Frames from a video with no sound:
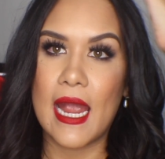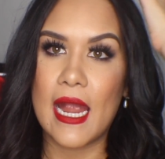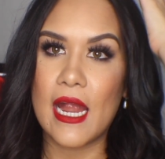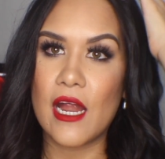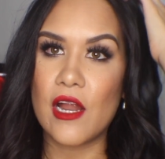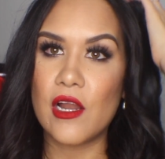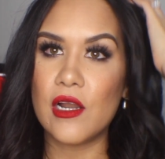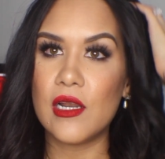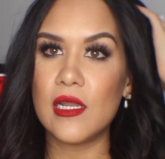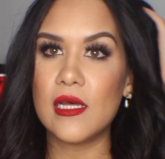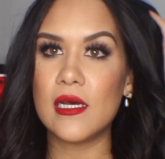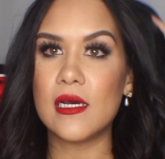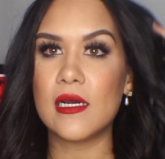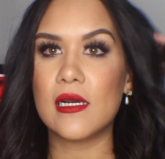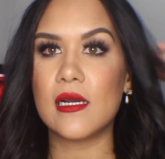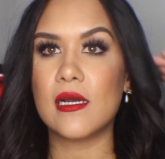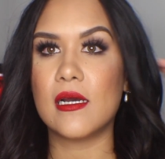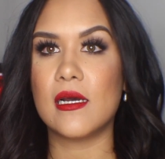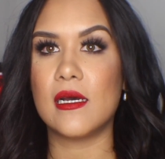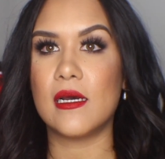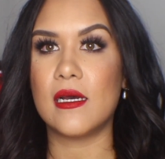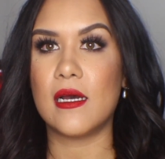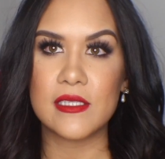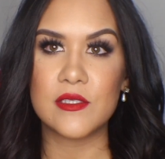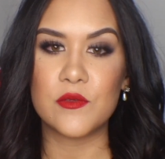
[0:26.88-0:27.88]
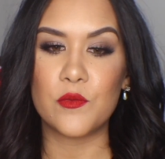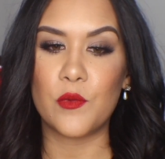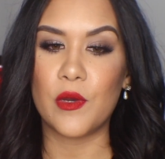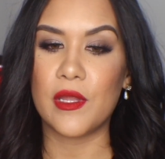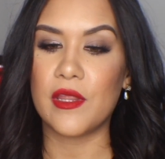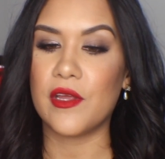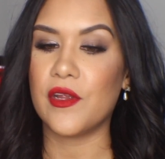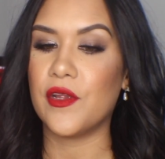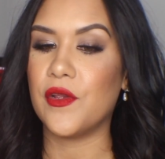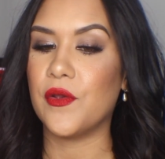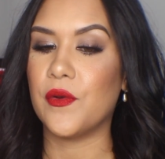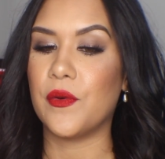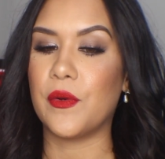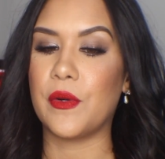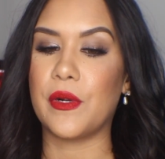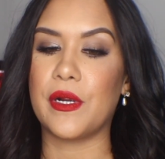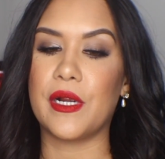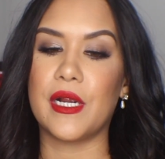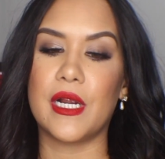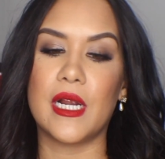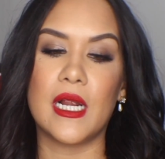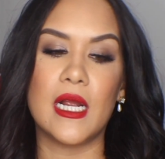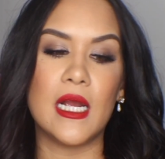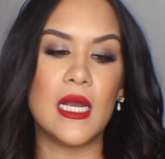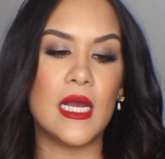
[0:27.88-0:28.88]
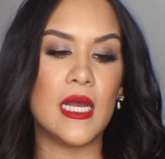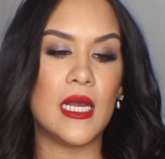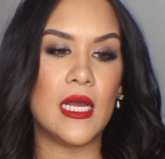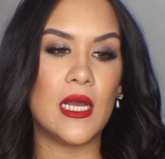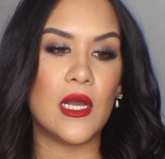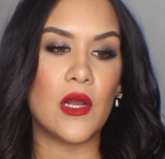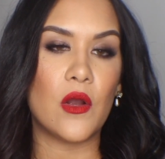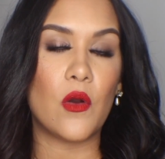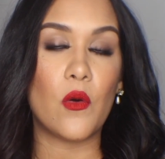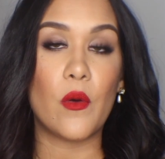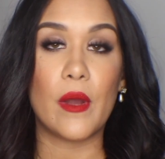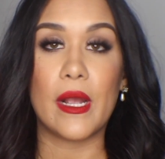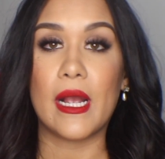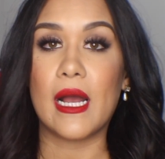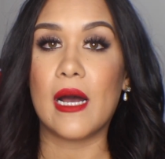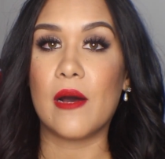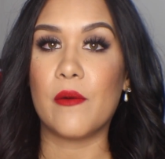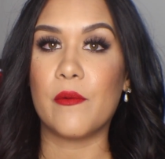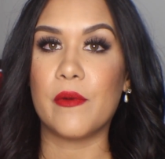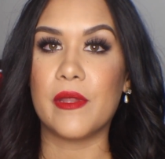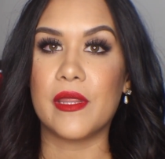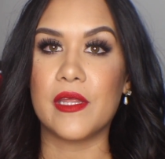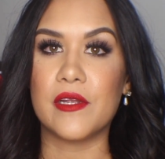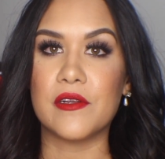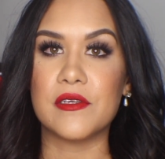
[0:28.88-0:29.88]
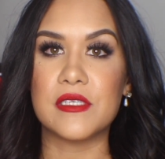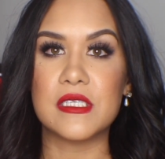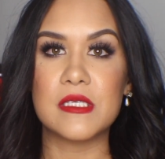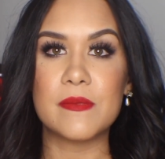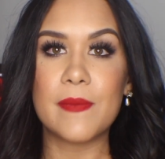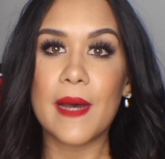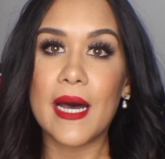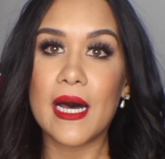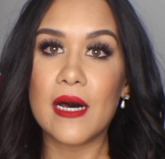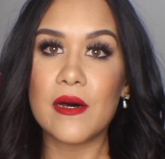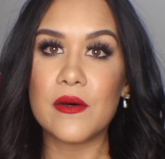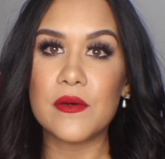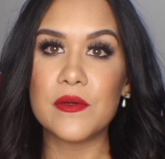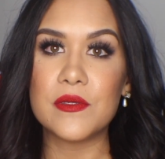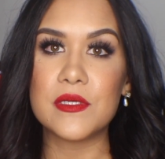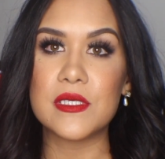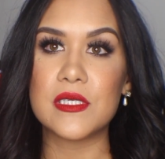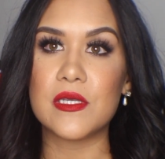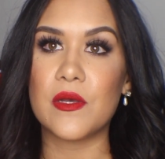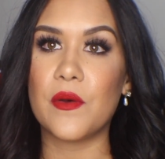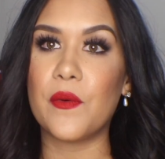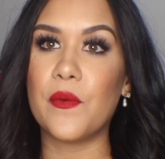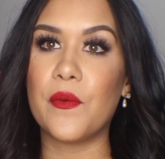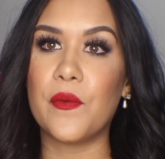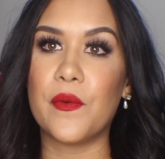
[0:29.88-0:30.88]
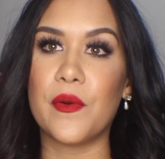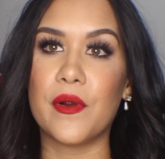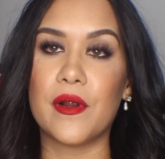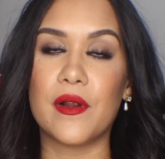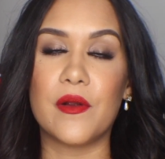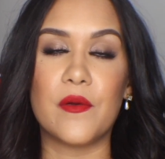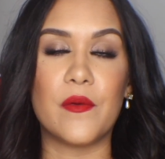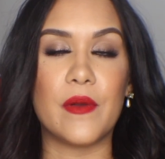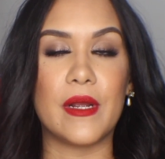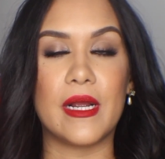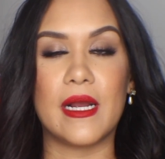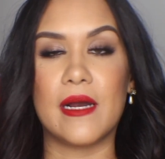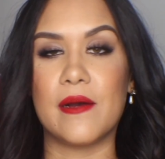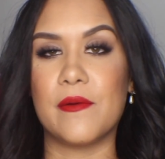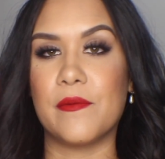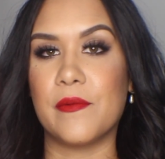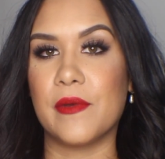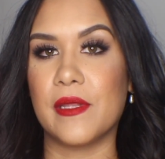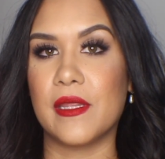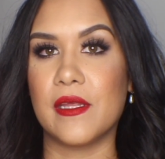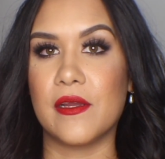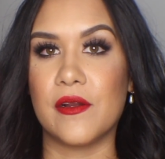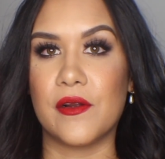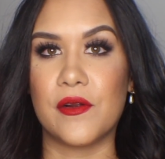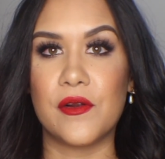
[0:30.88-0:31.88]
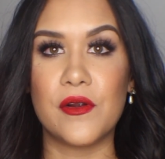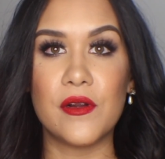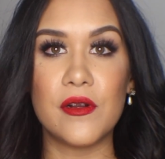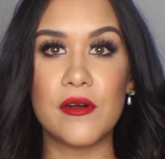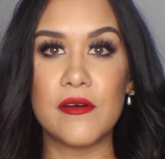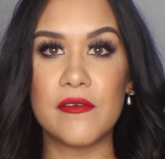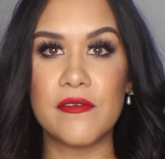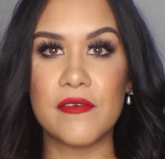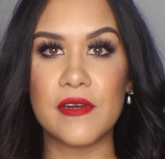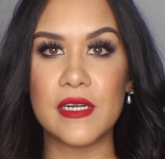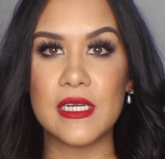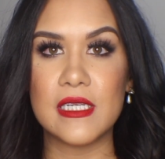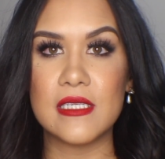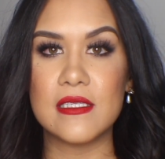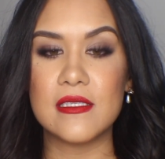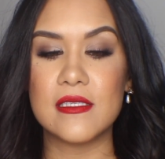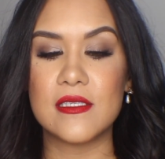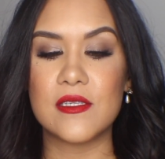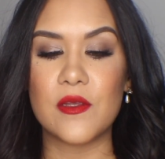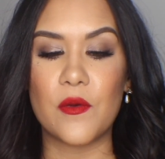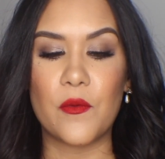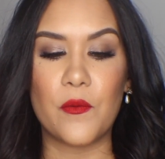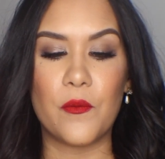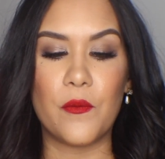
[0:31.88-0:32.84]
hair look. Whether you're going out with your spouse or going out with your girlfriend,